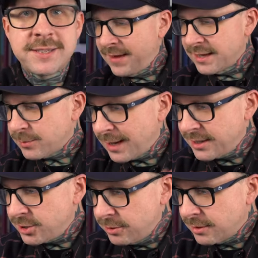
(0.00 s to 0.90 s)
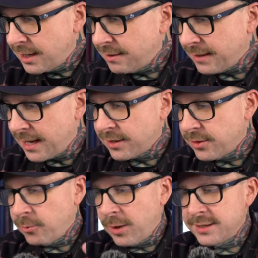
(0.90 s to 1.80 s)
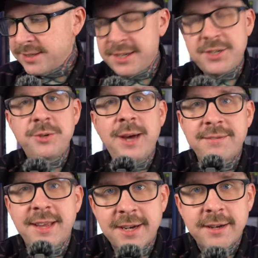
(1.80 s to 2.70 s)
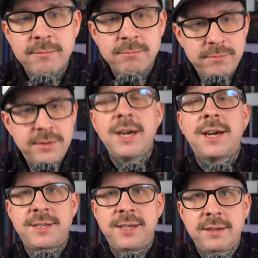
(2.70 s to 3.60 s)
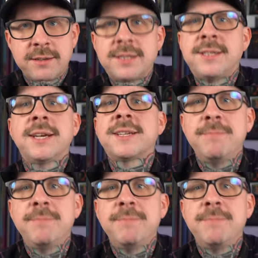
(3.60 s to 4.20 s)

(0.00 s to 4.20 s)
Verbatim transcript: And that's why I do kind of like the ones that do have like nicotine, six